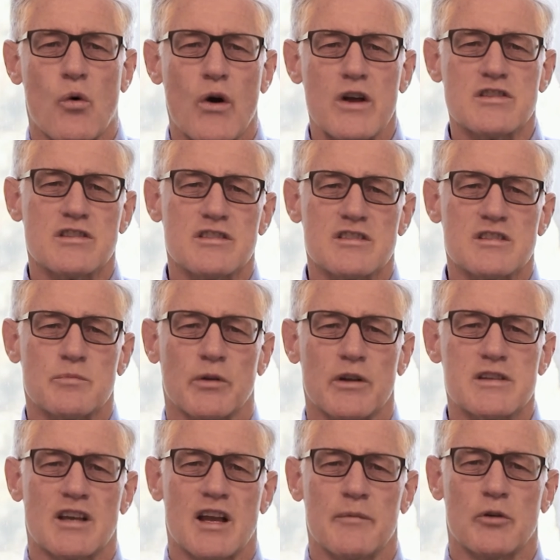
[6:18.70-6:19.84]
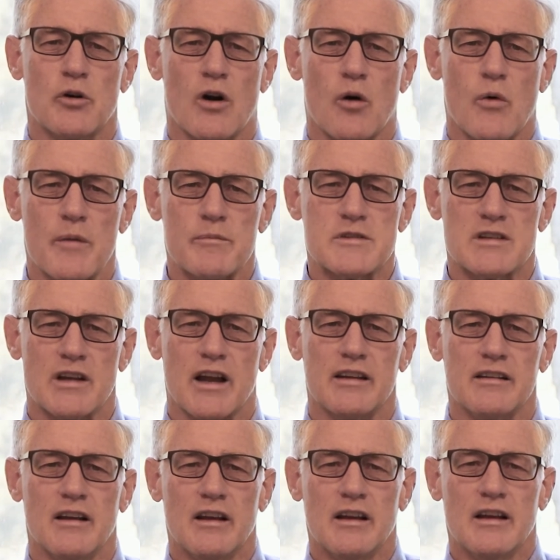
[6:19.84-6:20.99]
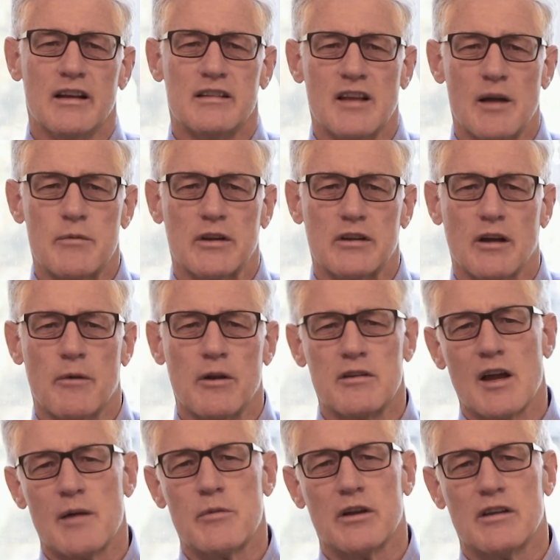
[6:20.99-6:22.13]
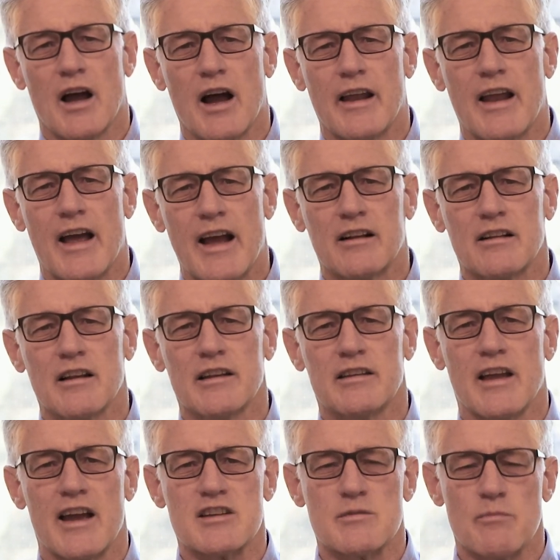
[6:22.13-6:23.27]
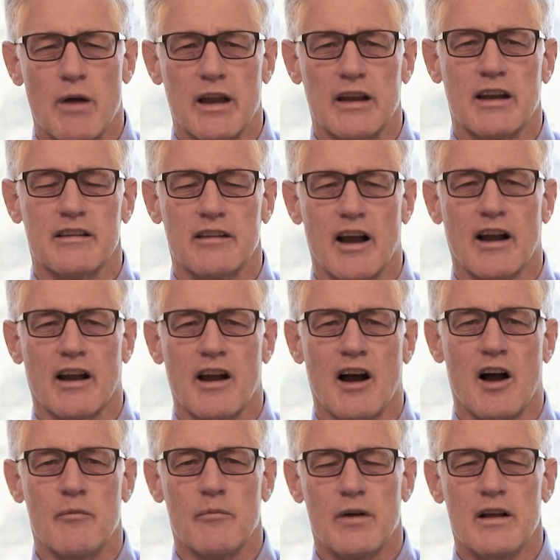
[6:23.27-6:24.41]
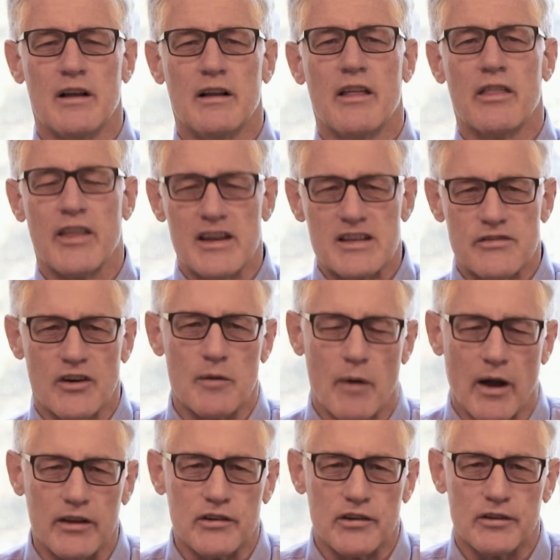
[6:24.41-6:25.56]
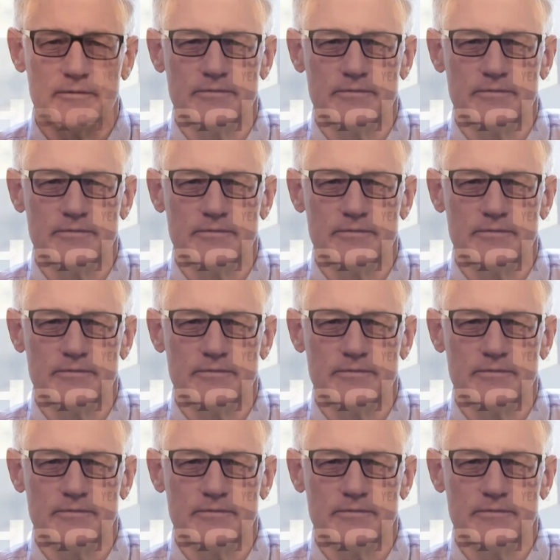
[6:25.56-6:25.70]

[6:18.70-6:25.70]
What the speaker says: questions, please come to our website, www.hecla-mining.com. Thanks very much.